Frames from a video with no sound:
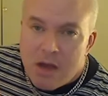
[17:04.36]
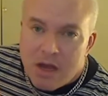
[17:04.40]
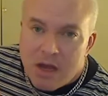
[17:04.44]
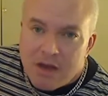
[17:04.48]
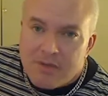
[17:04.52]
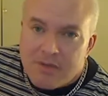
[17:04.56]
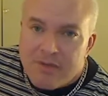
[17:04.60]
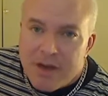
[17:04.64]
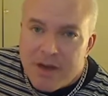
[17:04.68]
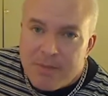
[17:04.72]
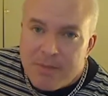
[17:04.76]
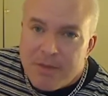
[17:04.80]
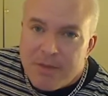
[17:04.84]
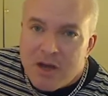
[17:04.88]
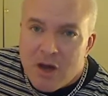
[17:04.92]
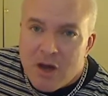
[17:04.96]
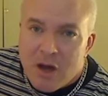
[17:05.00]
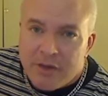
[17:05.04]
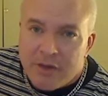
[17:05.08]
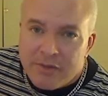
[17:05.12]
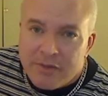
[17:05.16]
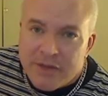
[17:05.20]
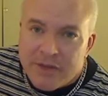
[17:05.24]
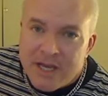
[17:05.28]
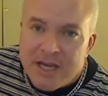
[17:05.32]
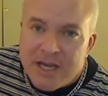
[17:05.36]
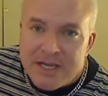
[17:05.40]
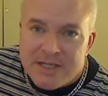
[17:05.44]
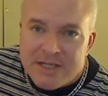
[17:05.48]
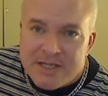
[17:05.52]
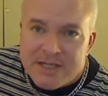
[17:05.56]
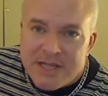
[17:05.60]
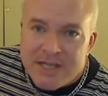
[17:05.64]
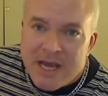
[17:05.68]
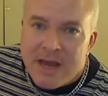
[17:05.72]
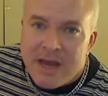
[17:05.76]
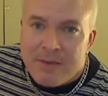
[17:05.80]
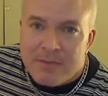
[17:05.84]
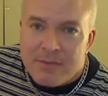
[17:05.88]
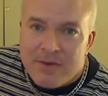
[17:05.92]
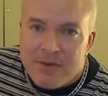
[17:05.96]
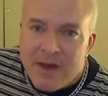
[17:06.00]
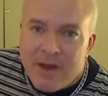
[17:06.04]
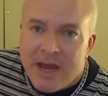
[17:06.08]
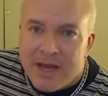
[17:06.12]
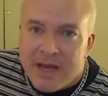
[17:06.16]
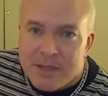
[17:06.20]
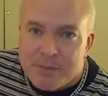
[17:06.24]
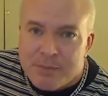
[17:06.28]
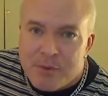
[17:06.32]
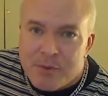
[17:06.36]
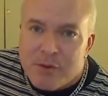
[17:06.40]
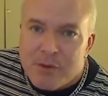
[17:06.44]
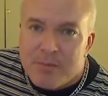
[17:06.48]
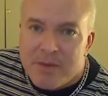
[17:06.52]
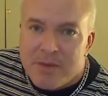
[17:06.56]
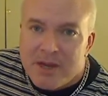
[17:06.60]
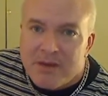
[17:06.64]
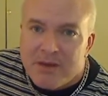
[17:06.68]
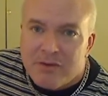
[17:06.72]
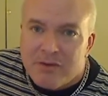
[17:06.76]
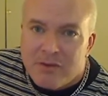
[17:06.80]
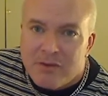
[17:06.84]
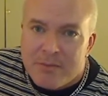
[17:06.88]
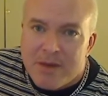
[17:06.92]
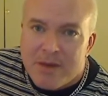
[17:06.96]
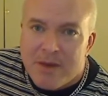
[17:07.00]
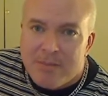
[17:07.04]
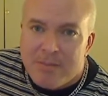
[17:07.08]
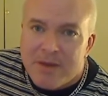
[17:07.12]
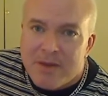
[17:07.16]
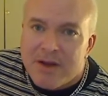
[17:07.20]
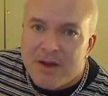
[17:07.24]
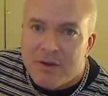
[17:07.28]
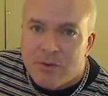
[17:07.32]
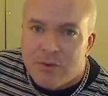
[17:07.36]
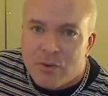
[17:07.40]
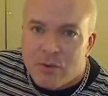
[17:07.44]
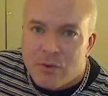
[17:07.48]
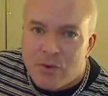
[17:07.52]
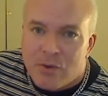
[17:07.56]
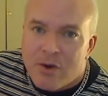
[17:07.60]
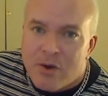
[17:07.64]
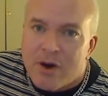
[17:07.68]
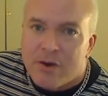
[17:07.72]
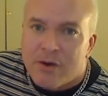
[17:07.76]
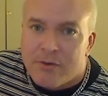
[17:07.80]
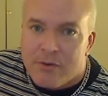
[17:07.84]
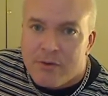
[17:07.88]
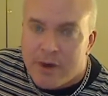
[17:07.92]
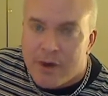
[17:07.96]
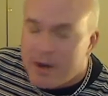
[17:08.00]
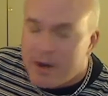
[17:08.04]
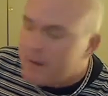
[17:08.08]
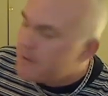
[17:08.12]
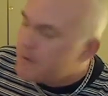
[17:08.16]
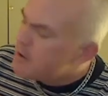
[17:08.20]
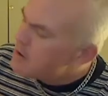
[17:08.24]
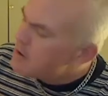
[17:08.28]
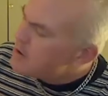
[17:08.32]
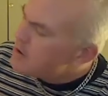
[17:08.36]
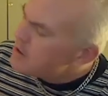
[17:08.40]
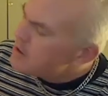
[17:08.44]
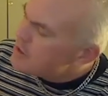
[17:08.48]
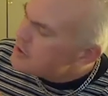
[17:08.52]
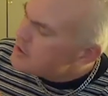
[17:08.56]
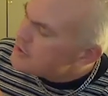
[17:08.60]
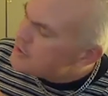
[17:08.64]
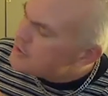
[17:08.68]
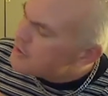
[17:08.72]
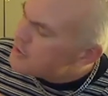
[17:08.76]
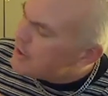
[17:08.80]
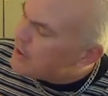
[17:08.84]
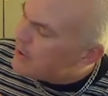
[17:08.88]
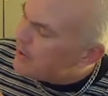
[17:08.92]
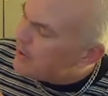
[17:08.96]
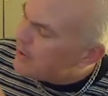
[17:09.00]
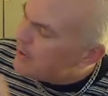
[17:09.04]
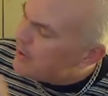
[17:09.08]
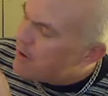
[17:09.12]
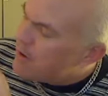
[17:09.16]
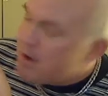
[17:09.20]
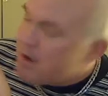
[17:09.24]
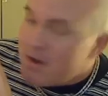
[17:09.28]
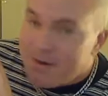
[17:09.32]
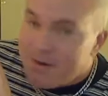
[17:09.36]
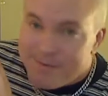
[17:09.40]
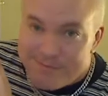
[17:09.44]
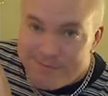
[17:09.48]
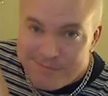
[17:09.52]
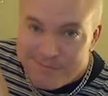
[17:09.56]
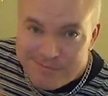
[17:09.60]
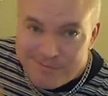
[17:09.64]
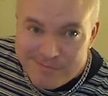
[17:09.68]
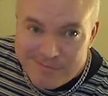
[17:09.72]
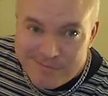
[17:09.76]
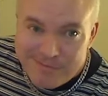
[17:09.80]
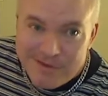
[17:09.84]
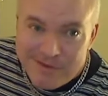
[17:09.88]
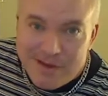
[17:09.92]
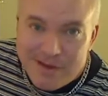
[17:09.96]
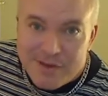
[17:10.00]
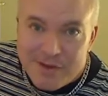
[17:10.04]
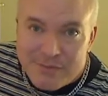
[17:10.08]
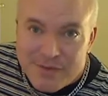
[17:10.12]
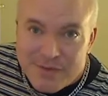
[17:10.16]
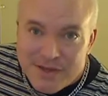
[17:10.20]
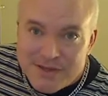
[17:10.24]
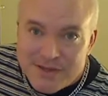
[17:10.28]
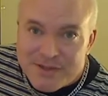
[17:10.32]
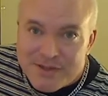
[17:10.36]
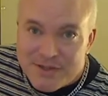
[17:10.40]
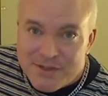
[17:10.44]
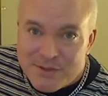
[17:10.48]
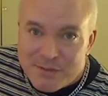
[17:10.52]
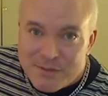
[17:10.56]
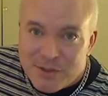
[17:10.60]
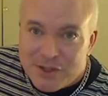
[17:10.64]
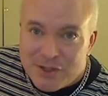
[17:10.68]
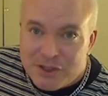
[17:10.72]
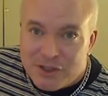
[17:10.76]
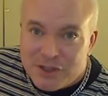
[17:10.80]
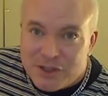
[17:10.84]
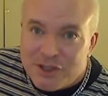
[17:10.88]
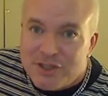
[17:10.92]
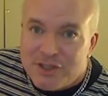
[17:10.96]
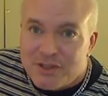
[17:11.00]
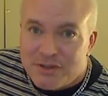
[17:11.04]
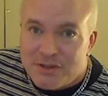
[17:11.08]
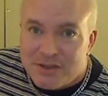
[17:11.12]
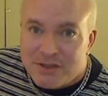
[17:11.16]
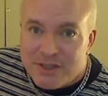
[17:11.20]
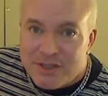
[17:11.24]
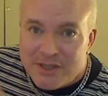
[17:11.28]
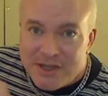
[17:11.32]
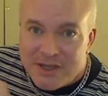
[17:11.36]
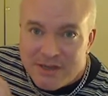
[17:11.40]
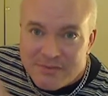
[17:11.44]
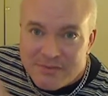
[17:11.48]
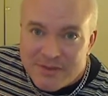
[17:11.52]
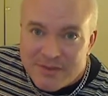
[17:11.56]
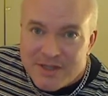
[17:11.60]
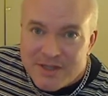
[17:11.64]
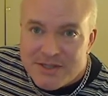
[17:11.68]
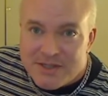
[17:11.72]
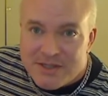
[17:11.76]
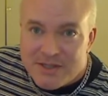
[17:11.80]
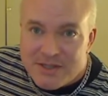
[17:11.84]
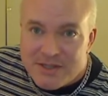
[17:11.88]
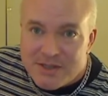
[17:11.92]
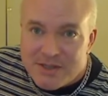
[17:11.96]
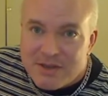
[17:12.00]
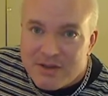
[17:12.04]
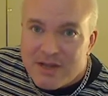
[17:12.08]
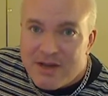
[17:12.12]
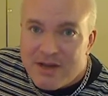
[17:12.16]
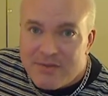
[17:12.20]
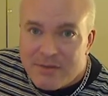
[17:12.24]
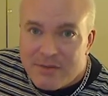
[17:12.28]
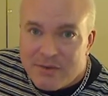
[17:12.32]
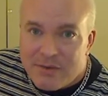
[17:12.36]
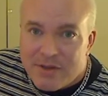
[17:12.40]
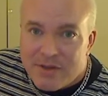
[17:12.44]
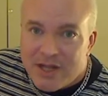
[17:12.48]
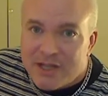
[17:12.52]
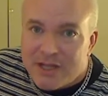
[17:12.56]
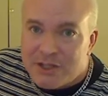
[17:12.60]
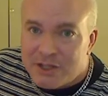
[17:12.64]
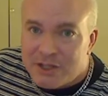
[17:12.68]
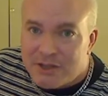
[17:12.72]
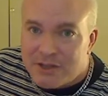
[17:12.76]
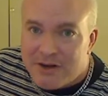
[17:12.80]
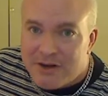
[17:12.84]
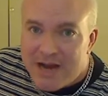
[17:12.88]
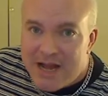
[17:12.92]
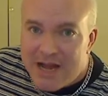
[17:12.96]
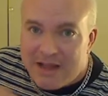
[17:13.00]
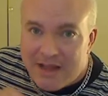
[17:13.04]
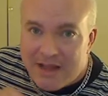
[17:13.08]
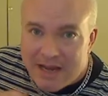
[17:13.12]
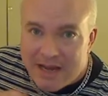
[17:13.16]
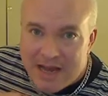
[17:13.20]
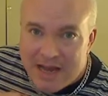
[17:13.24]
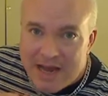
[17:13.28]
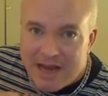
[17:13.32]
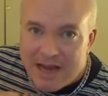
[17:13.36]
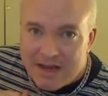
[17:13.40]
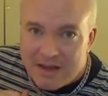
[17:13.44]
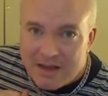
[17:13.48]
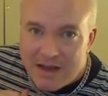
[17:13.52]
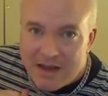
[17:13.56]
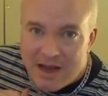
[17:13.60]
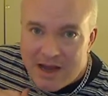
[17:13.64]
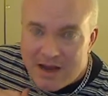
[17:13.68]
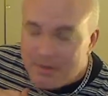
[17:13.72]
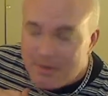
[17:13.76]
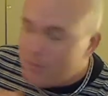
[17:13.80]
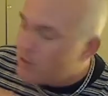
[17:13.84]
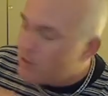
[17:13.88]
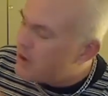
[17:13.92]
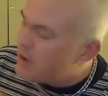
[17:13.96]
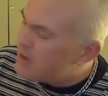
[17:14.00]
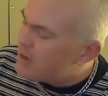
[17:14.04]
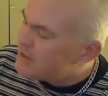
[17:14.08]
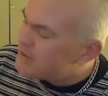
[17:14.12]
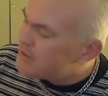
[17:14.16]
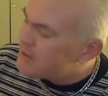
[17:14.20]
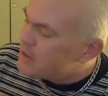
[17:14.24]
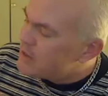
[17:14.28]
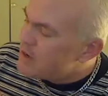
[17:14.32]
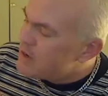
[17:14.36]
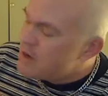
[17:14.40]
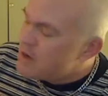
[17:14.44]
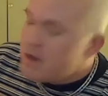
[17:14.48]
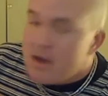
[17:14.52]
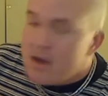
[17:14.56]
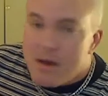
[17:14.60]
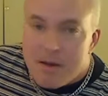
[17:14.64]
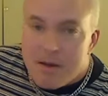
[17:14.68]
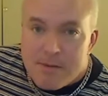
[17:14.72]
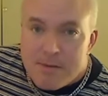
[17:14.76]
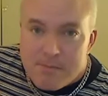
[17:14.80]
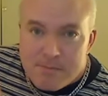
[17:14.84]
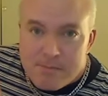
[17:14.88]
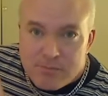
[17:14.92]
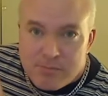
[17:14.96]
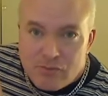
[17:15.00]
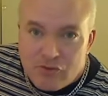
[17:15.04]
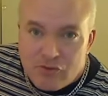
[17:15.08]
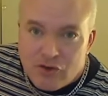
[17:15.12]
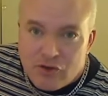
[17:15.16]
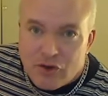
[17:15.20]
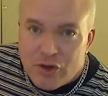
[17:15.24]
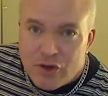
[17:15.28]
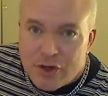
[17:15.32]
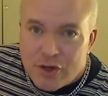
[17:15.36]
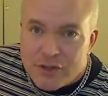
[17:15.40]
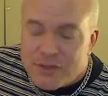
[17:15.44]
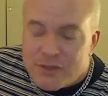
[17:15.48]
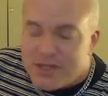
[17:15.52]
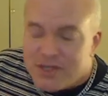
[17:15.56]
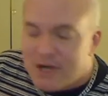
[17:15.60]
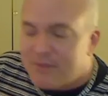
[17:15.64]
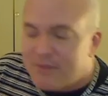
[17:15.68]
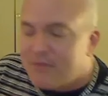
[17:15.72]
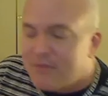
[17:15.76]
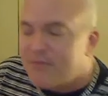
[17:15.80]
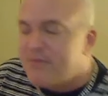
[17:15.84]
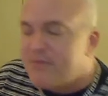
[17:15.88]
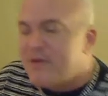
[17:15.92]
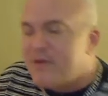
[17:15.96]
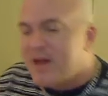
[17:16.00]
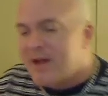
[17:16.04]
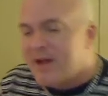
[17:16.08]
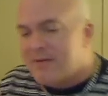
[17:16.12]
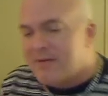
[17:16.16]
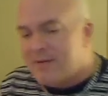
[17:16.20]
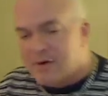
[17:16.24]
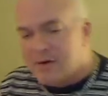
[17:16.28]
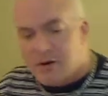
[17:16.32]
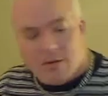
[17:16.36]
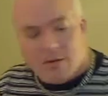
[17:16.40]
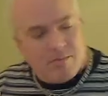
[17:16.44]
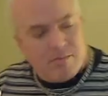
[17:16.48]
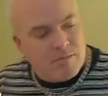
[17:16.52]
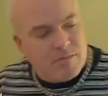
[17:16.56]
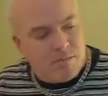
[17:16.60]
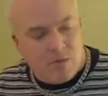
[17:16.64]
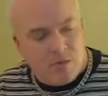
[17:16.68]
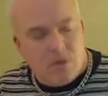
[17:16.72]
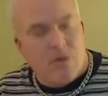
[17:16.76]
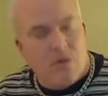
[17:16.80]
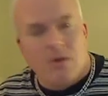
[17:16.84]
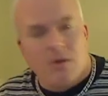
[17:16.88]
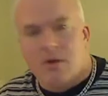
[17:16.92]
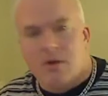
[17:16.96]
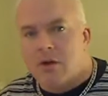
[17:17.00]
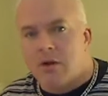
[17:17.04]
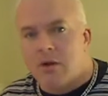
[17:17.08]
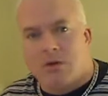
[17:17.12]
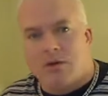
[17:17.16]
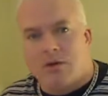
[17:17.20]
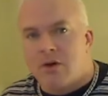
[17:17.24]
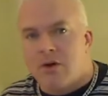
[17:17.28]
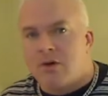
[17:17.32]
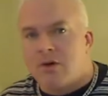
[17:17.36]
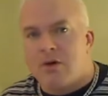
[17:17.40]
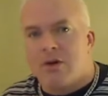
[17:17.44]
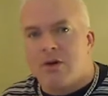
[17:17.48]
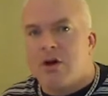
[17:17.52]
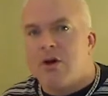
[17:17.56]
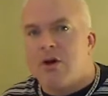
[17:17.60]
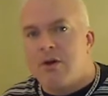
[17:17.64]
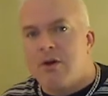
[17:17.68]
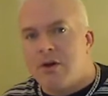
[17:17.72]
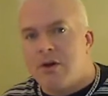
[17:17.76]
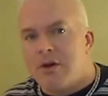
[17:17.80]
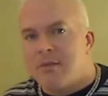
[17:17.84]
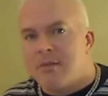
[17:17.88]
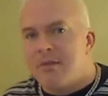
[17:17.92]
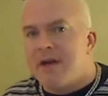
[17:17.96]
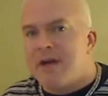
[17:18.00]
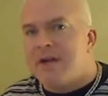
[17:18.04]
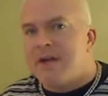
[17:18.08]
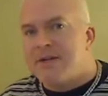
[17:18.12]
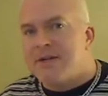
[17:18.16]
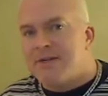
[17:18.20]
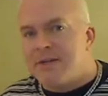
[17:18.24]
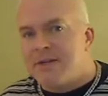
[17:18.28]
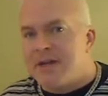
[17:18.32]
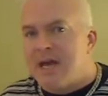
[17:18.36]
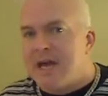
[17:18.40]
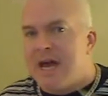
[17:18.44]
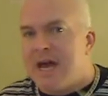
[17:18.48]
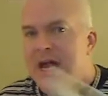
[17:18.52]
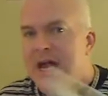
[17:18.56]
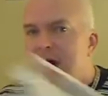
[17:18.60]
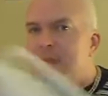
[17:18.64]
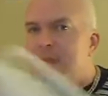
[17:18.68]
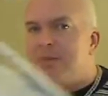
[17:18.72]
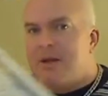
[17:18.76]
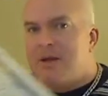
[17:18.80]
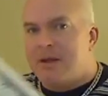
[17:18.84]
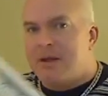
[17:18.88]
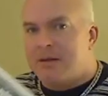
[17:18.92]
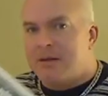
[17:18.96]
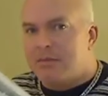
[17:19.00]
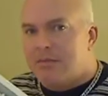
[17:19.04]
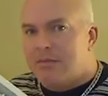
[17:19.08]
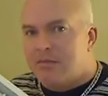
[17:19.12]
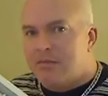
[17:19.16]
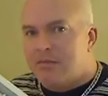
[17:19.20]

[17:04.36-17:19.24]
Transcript: and vaping on these same tanks put me into my medical quandary. So if this is what you're doing, if this is the level that you're at, like I, I was, do yourself a favor. Don't go to your medicine cabinet